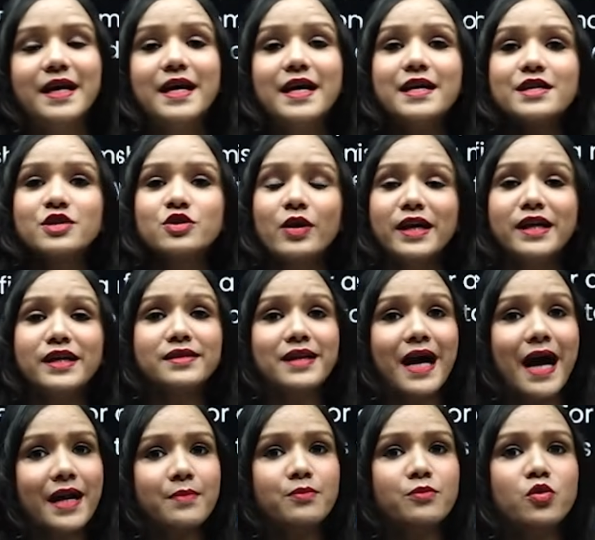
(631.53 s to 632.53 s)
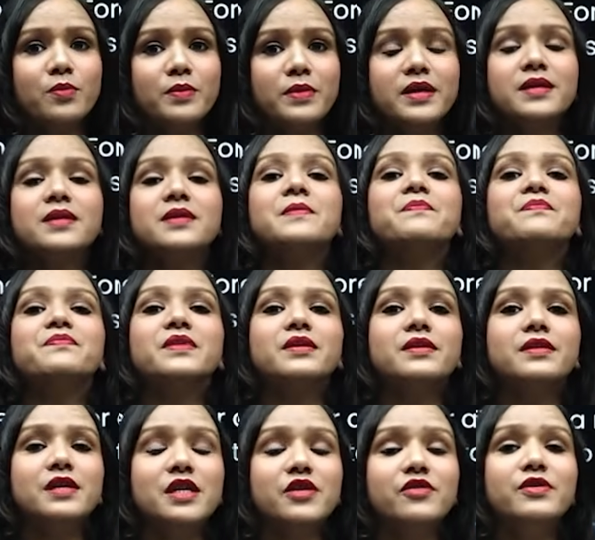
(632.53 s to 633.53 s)
So in that moment,
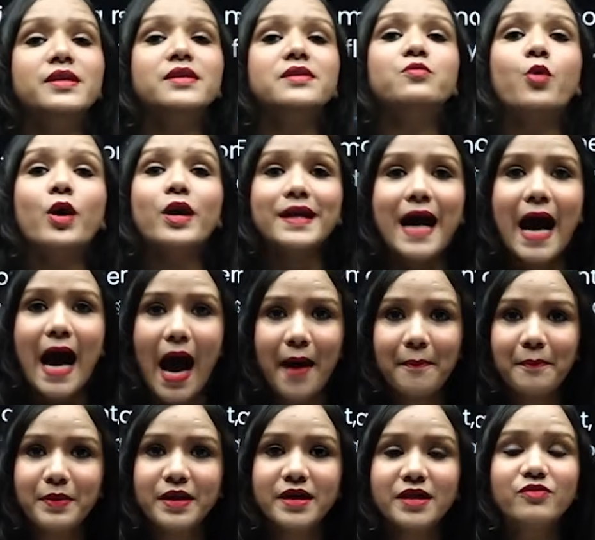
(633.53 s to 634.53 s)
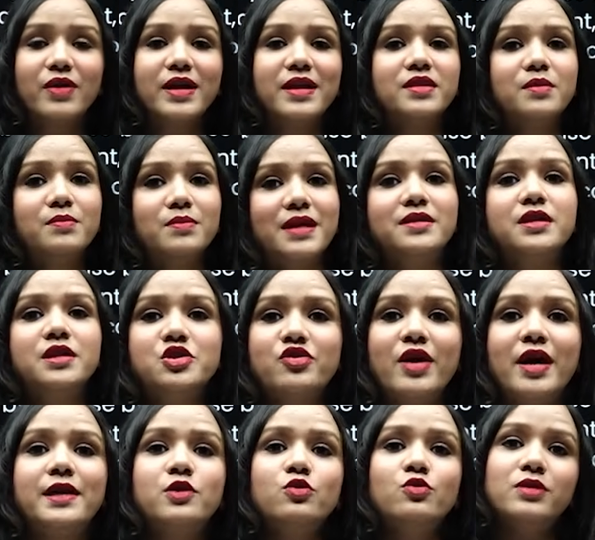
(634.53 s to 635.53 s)
even what happened when the mother
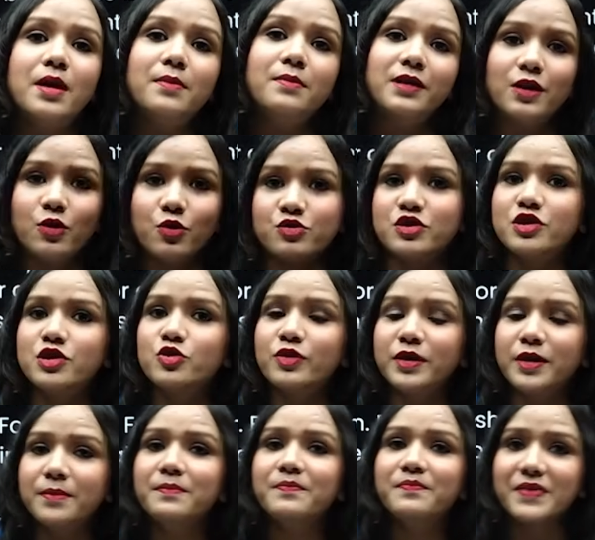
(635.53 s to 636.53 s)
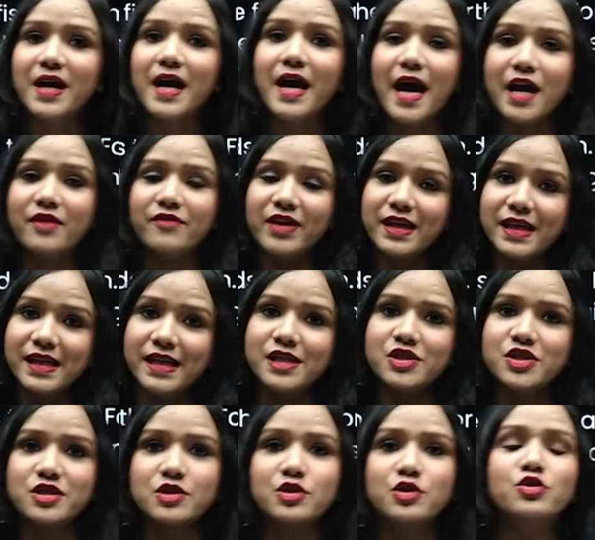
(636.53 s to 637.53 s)
tried to come closer to him and when he
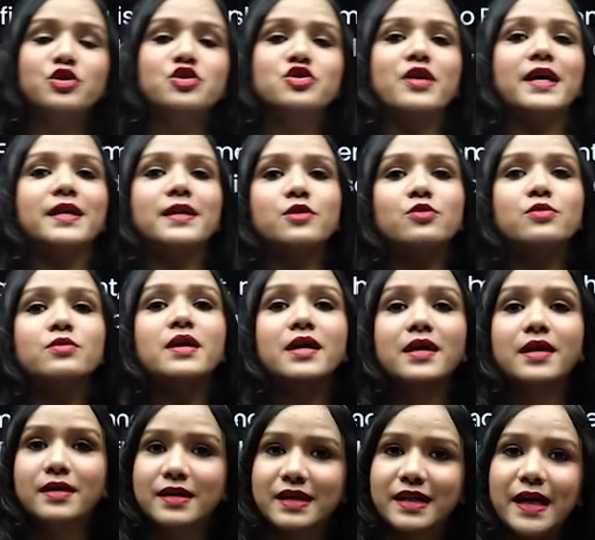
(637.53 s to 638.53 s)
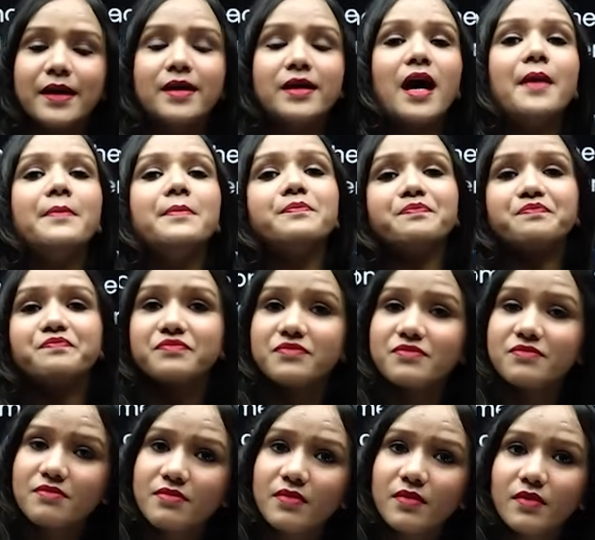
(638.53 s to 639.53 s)
just, tried to come
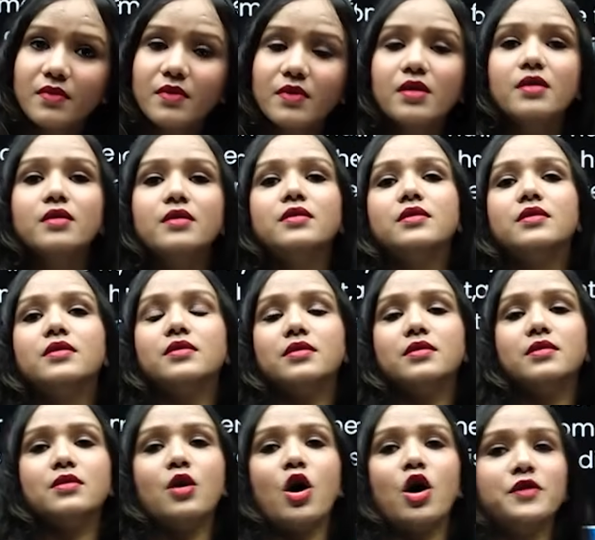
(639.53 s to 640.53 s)
on